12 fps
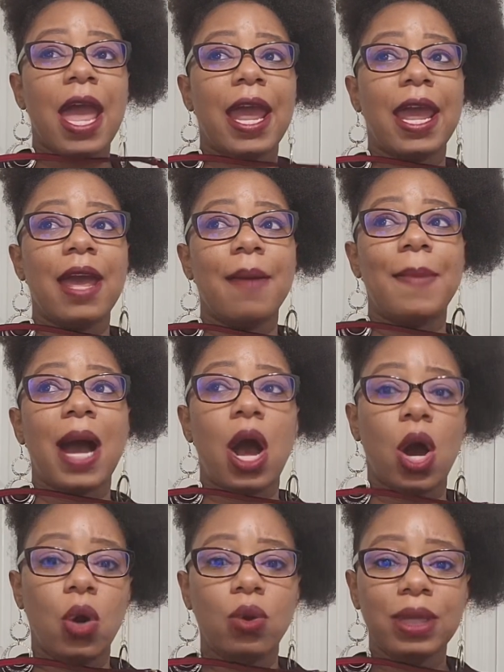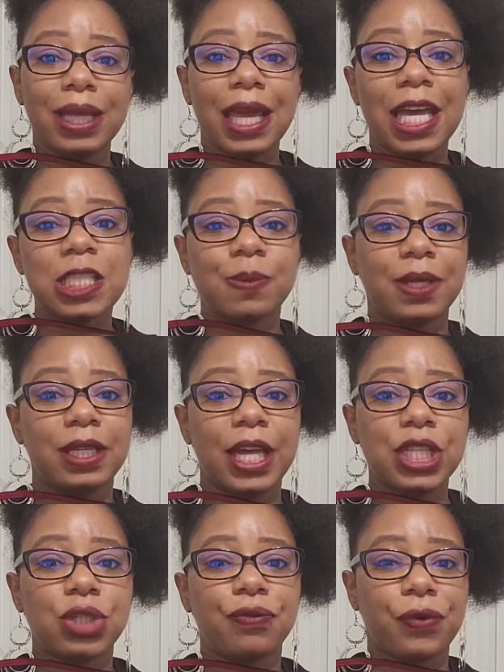and my only
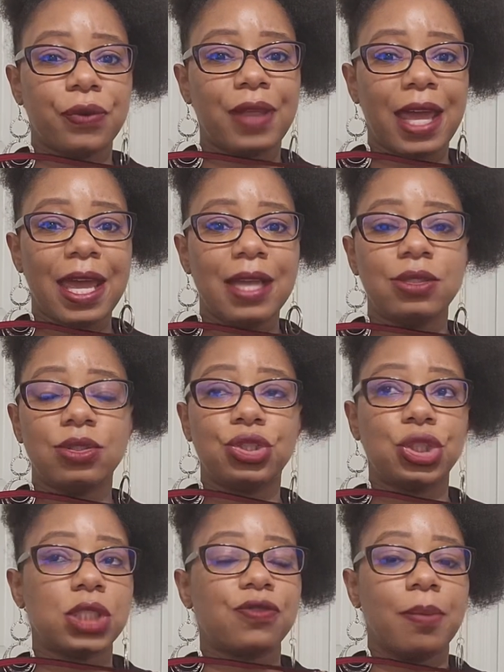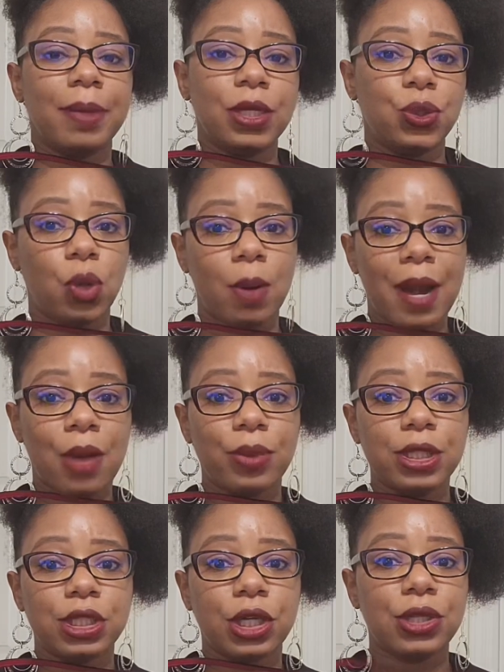explanation for that, just for me doing my
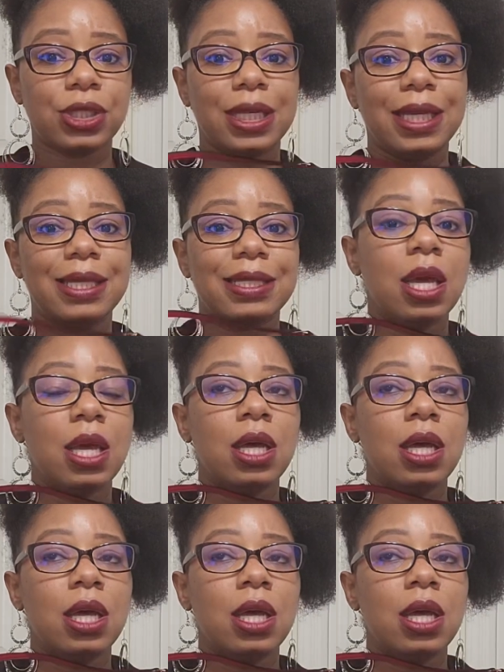research, is